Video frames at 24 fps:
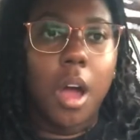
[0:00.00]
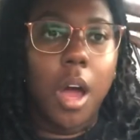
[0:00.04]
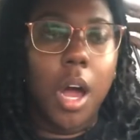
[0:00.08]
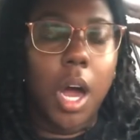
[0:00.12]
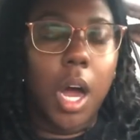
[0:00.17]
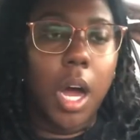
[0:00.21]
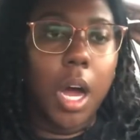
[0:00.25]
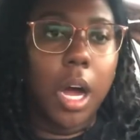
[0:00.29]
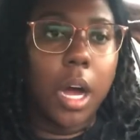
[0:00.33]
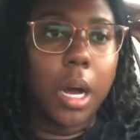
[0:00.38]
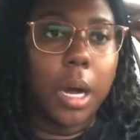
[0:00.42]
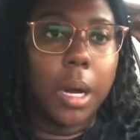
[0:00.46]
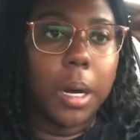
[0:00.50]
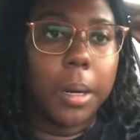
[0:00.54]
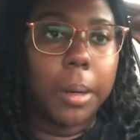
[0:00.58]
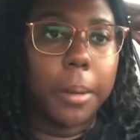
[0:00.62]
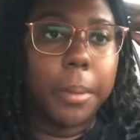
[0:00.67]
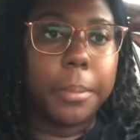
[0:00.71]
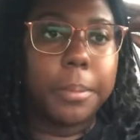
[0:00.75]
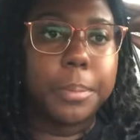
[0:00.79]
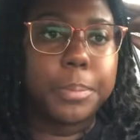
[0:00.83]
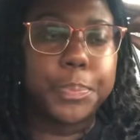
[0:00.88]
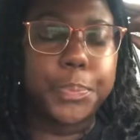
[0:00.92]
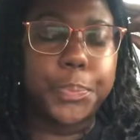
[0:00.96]

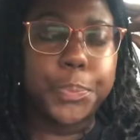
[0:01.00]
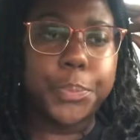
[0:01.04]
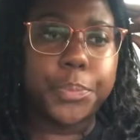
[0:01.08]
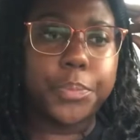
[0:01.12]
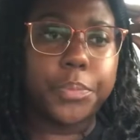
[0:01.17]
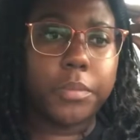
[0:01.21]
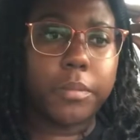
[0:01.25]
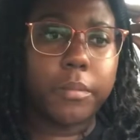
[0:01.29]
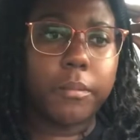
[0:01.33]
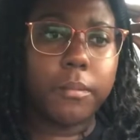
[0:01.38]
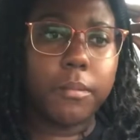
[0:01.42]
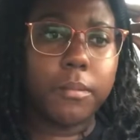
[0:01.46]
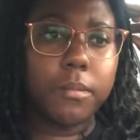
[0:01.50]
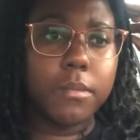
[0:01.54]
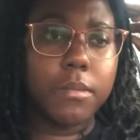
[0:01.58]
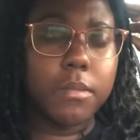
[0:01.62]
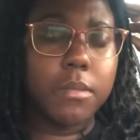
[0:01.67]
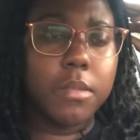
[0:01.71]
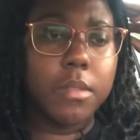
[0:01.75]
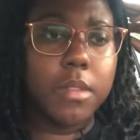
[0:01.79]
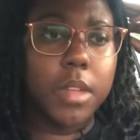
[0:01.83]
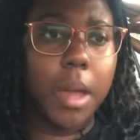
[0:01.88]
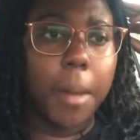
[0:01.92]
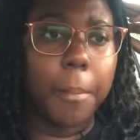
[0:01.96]
Um,
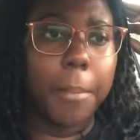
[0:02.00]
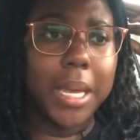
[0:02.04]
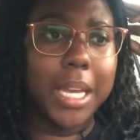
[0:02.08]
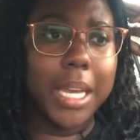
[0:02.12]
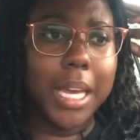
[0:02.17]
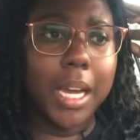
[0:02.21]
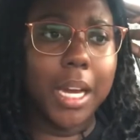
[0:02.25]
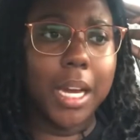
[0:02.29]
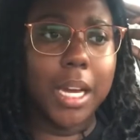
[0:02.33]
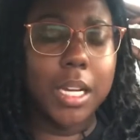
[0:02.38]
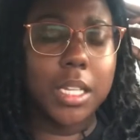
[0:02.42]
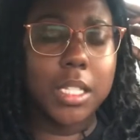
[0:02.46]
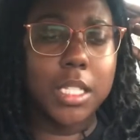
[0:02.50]
but yeah,